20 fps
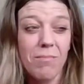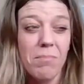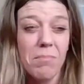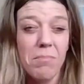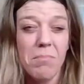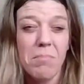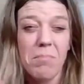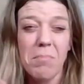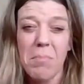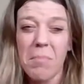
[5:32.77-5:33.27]

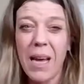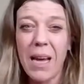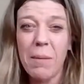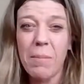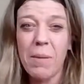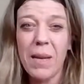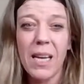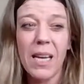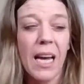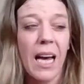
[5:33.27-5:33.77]

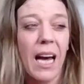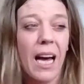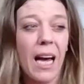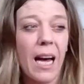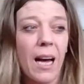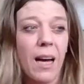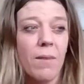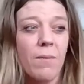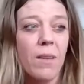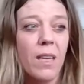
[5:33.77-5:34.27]
maybe
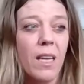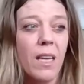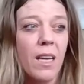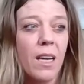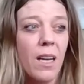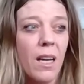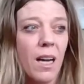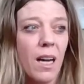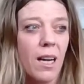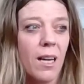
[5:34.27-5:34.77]
have
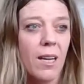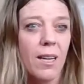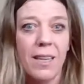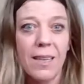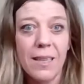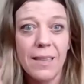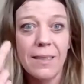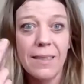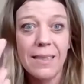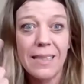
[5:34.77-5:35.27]

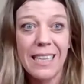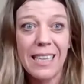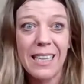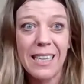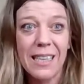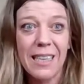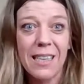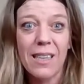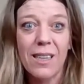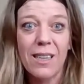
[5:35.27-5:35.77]

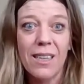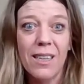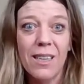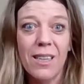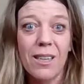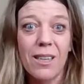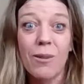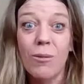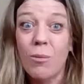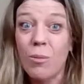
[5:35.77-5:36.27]
seen
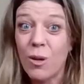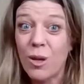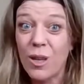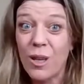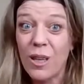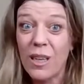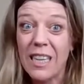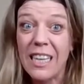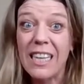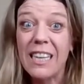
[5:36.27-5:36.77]
the
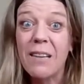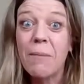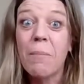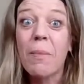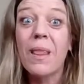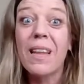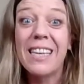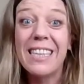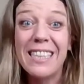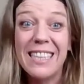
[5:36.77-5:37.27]
word
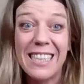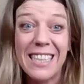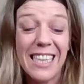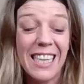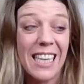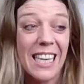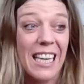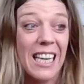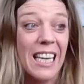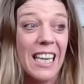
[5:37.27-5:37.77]

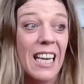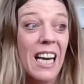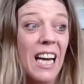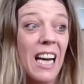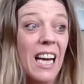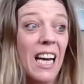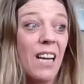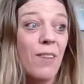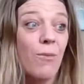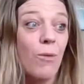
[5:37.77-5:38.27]
see
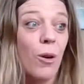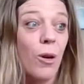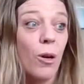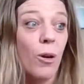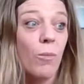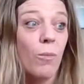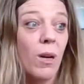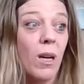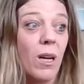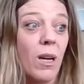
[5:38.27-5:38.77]

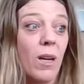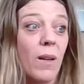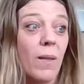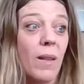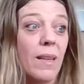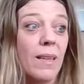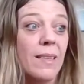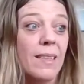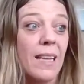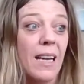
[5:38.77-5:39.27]
from
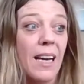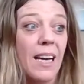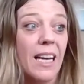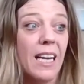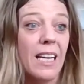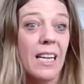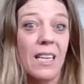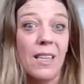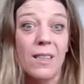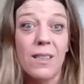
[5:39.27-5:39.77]
the
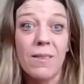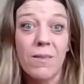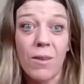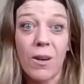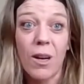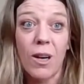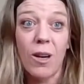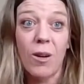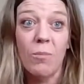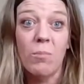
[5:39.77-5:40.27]
sign is
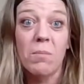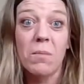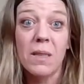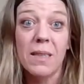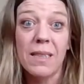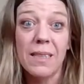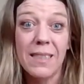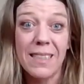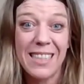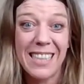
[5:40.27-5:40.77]
from
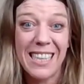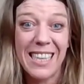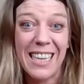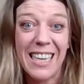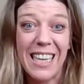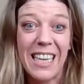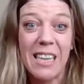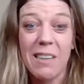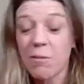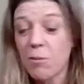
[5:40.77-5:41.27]

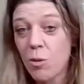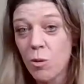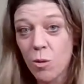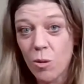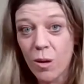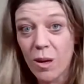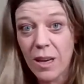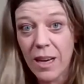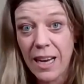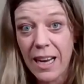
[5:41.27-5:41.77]
C
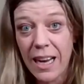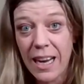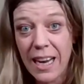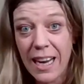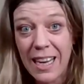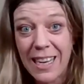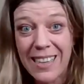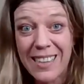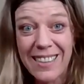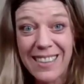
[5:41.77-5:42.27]
or
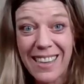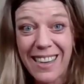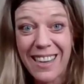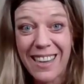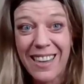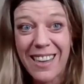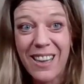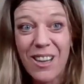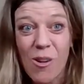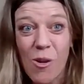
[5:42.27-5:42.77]

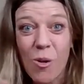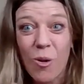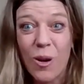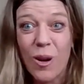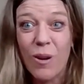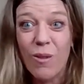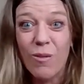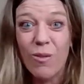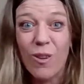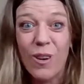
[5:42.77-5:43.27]
ASL
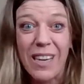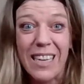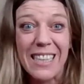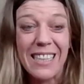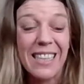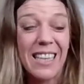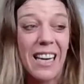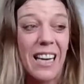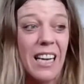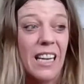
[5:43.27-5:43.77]
or
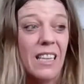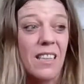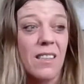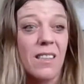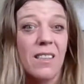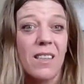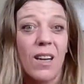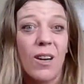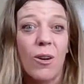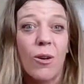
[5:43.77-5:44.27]
voice sign.
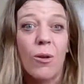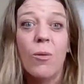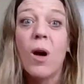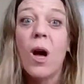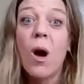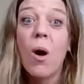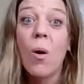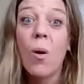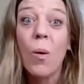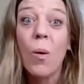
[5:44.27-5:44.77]
So